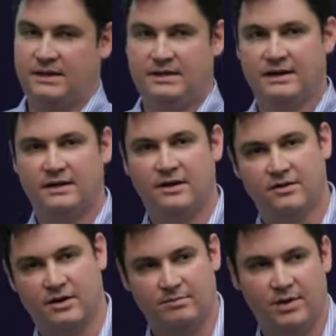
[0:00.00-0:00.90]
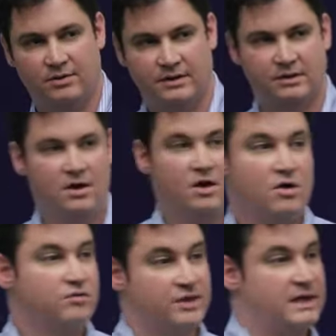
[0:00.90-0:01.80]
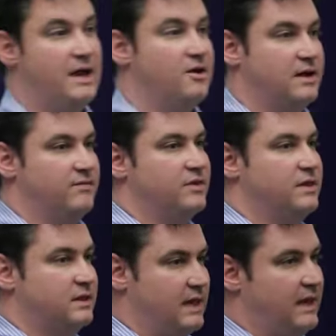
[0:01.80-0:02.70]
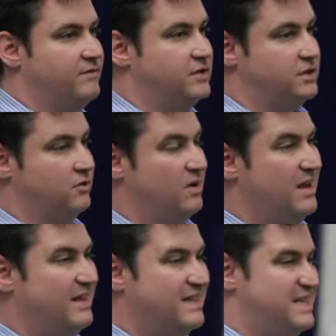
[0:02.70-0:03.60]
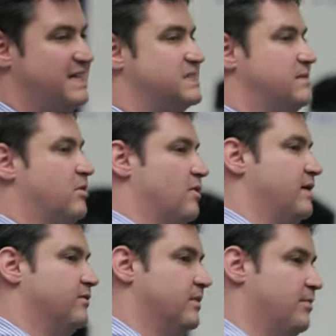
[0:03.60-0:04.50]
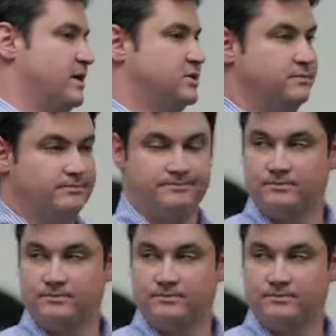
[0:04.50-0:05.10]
yet another component for the caregiver that they have to do that takes them away from the patient.